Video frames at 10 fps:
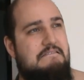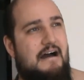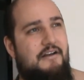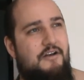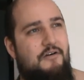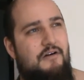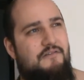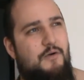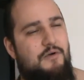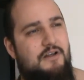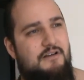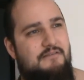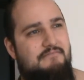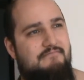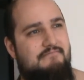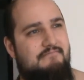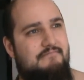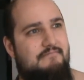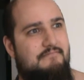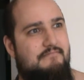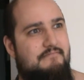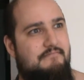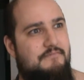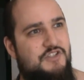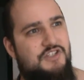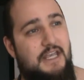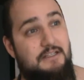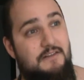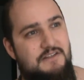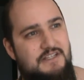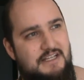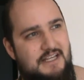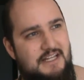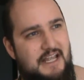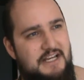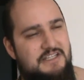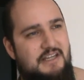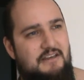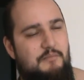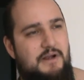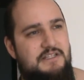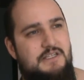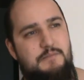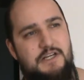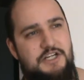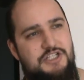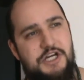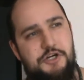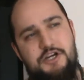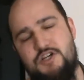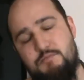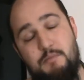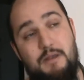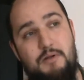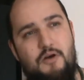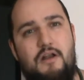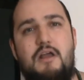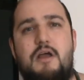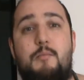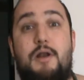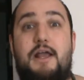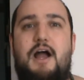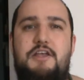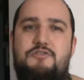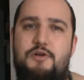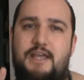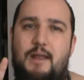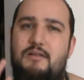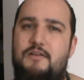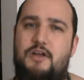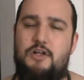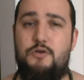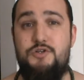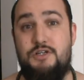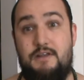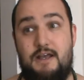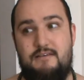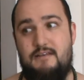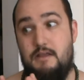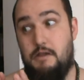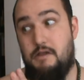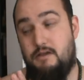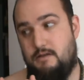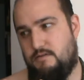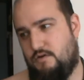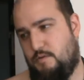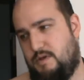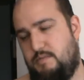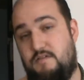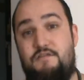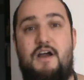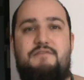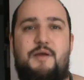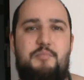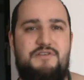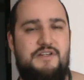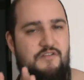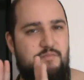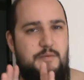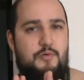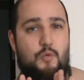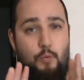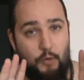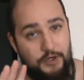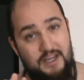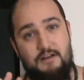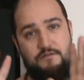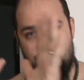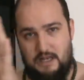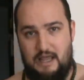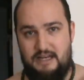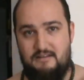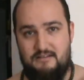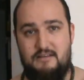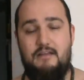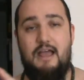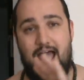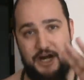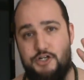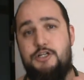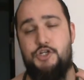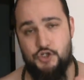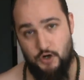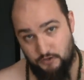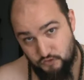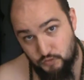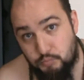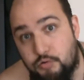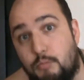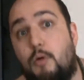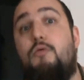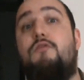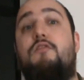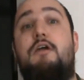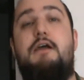I don't know if I want to say it to this extent. It might seem an exaggeration, but maybe not. But I sort of came to the conclusion that there are maybe 5–10% of people working for the light, actually trying to promote.